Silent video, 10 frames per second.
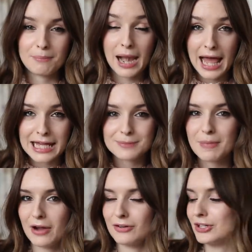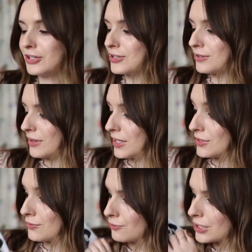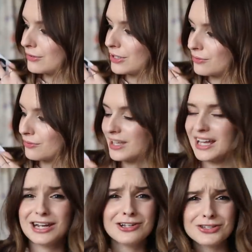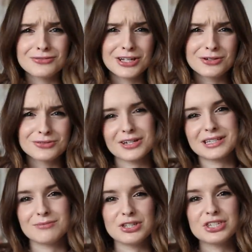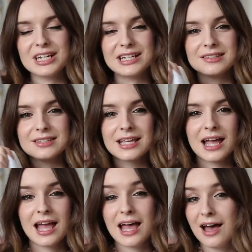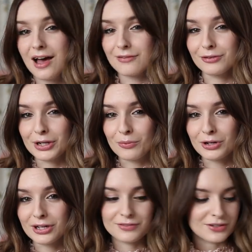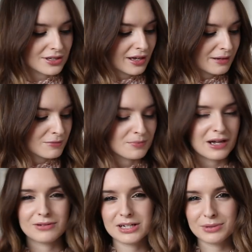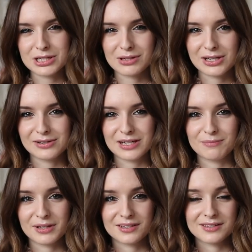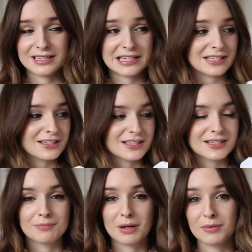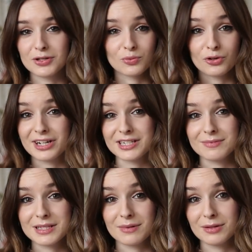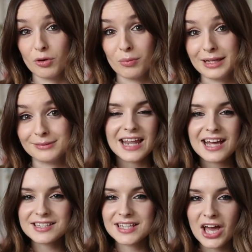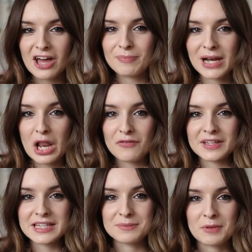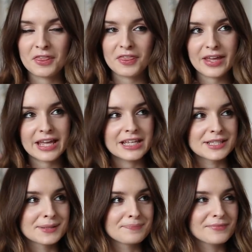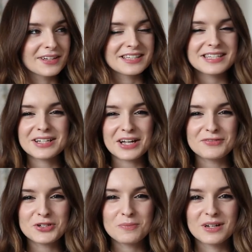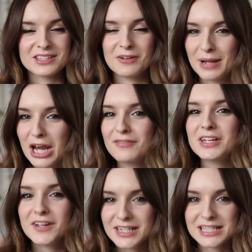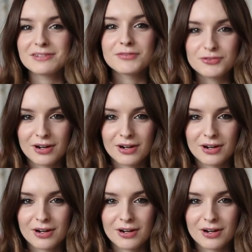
Planned Parenthood, so I think it's a really, really cool thing. It looks really cool tucked in with jeans. I've already worn it a few times, but I really wanted to include it because it's just my most worn item this month, probably. The next thing I've been loving this month is, this is kind of stupid because I've been loving the idea of